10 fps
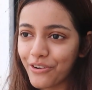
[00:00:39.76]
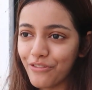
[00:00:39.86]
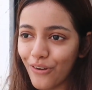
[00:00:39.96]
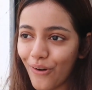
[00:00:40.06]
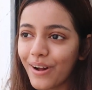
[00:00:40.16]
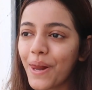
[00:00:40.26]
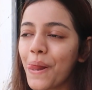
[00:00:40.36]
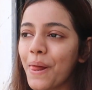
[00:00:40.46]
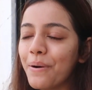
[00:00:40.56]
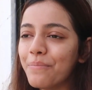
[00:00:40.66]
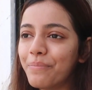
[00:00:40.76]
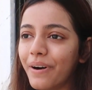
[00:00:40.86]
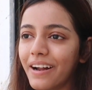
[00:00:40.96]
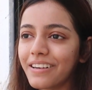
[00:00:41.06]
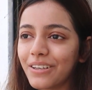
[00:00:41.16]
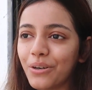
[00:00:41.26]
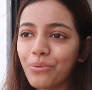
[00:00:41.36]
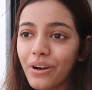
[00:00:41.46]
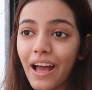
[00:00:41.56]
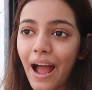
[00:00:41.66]
not vlog. But
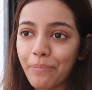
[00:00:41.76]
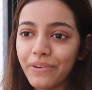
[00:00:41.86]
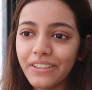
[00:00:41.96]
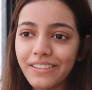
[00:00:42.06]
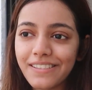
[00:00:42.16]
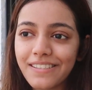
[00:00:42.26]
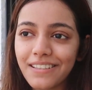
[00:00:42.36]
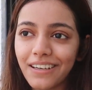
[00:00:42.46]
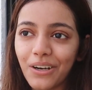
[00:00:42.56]
what happened is